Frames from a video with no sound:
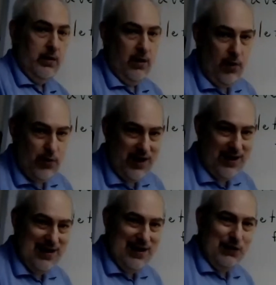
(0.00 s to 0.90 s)

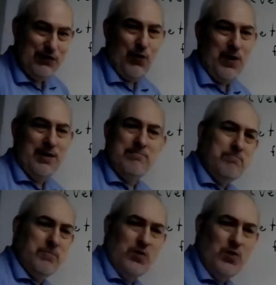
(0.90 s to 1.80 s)
Okay, so
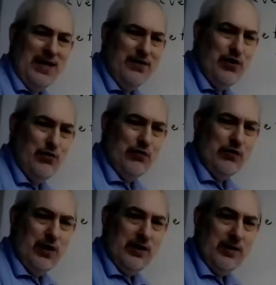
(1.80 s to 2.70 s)
I just
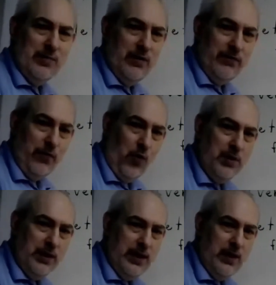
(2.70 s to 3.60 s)
use a
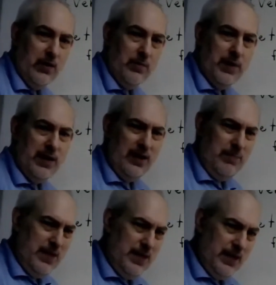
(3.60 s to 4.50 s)
formula here, but let
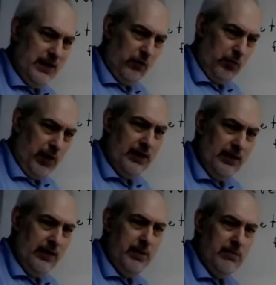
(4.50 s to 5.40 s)
me explain a
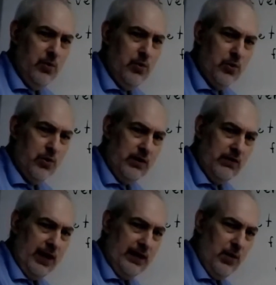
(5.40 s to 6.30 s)
little bit more
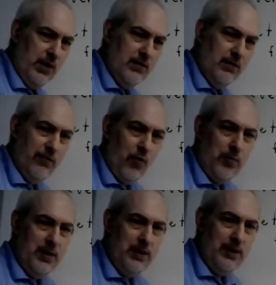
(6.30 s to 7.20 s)
exactly what this
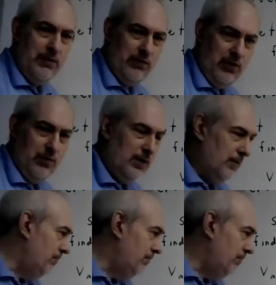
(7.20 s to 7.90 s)
formula is doing.